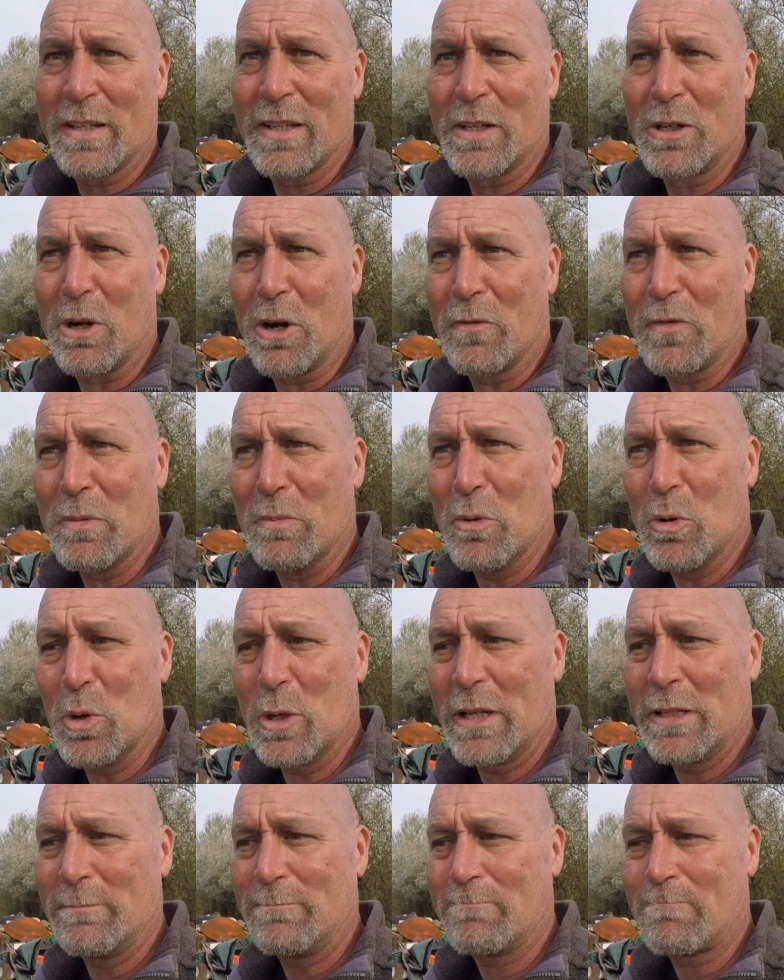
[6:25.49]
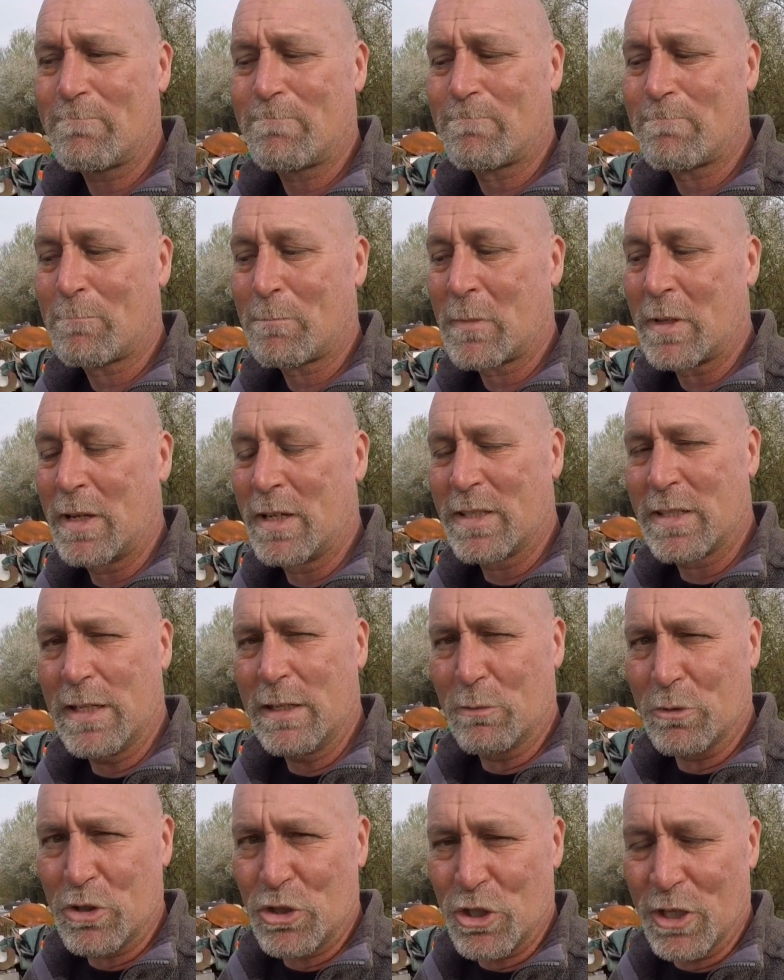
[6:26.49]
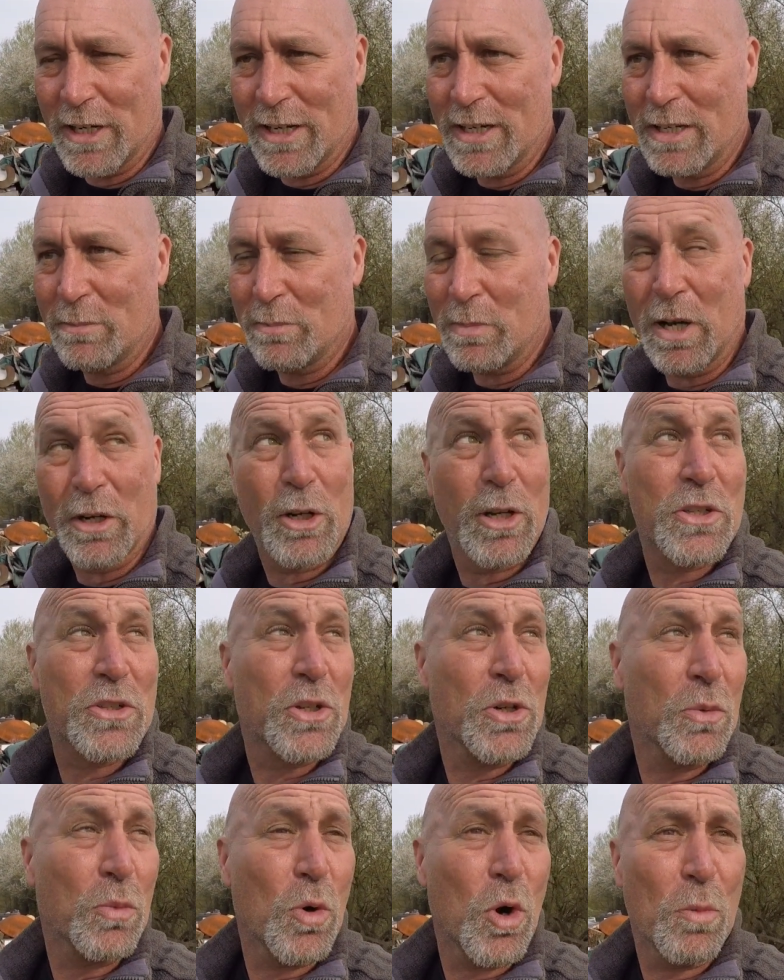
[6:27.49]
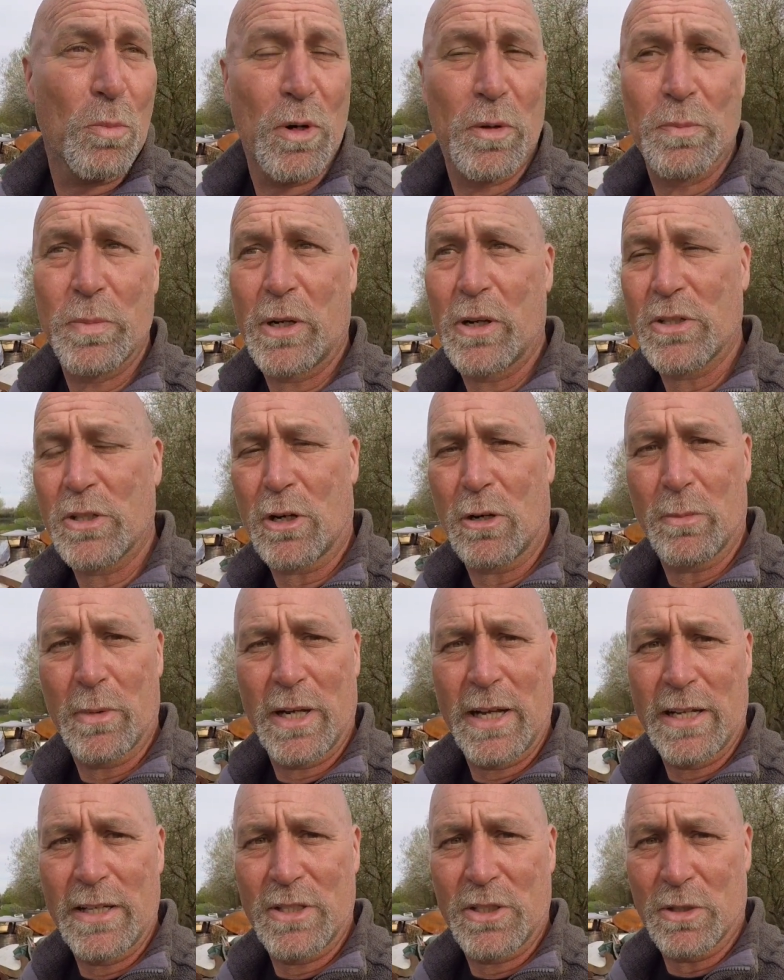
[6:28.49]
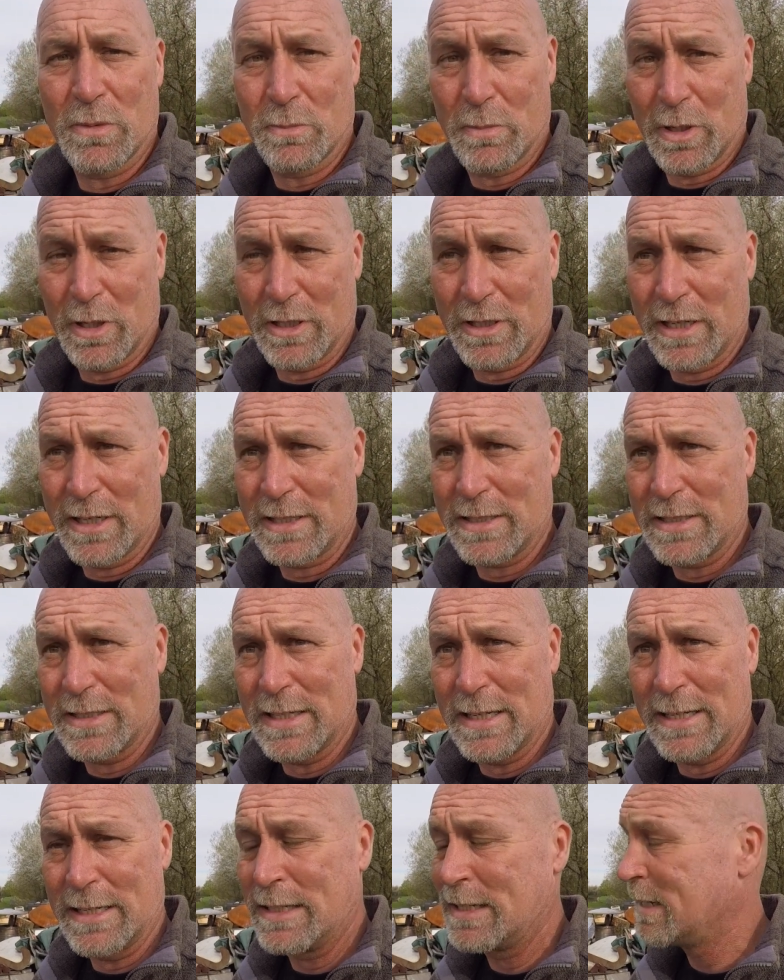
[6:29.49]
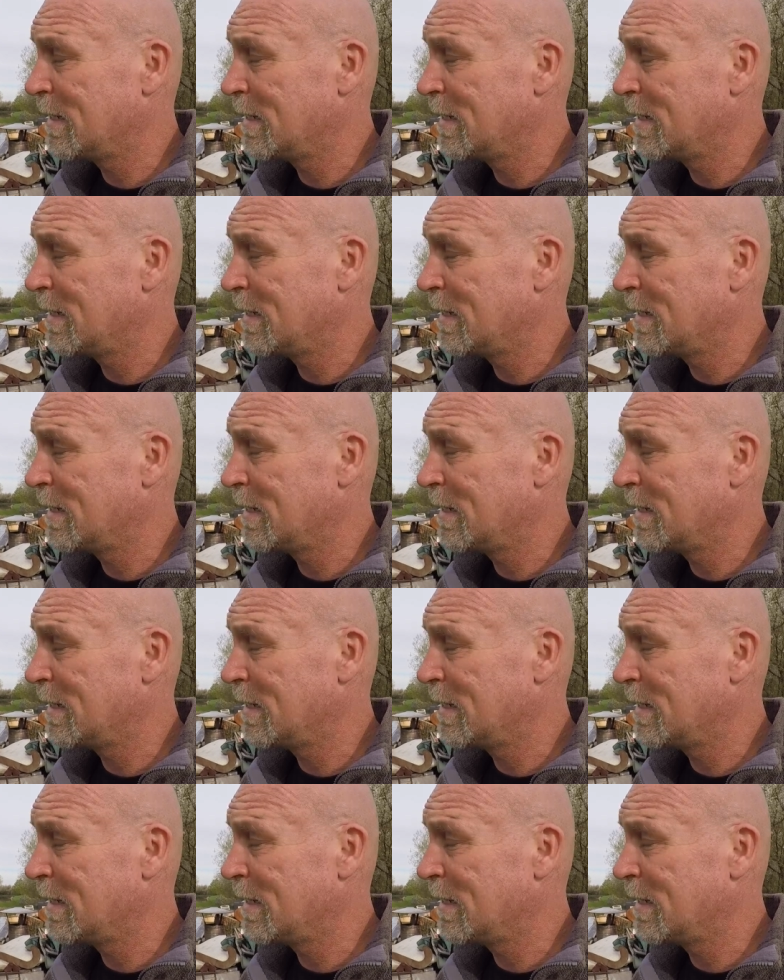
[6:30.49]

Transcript: coffee morning. It's a little chilly, but I know it's going to warm up because I got my head sunburned yesterday,